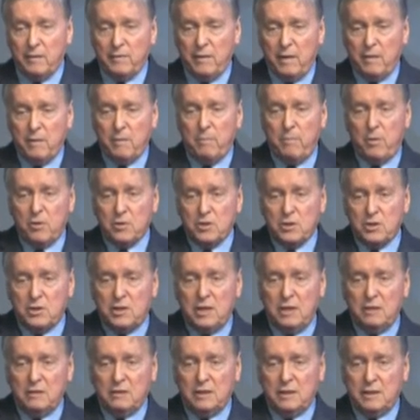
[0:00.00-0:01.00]
and then the box
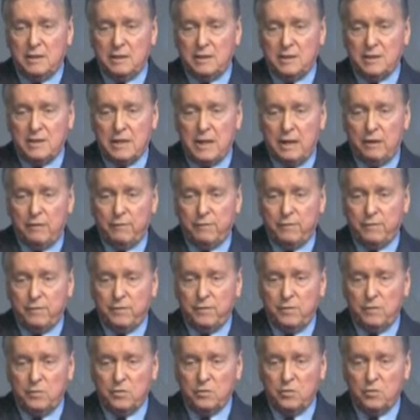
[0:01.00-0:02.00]
tilted itself
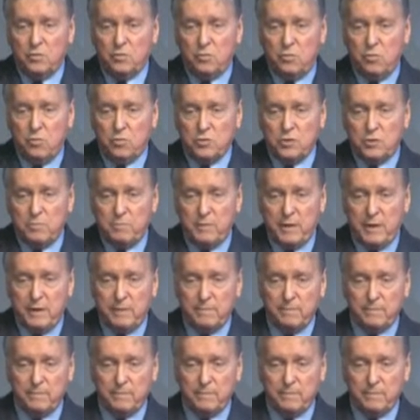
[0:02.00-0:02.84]
towards me.